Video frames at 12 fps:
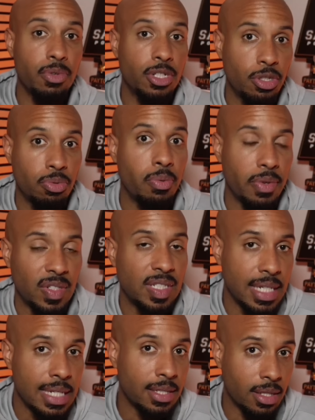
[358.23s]
which is what we've
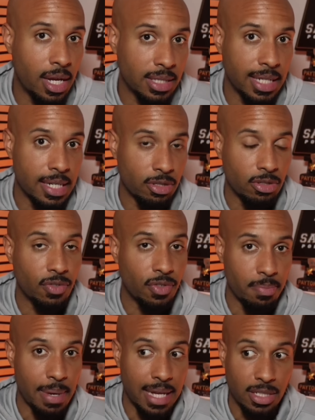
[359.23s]
seen in Los Angeles for
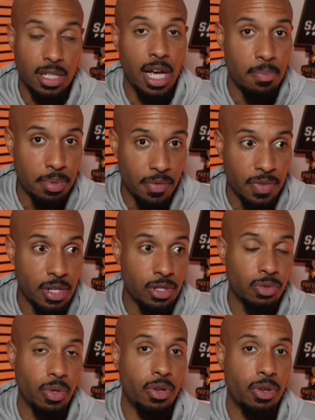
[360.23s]
the past couple of years,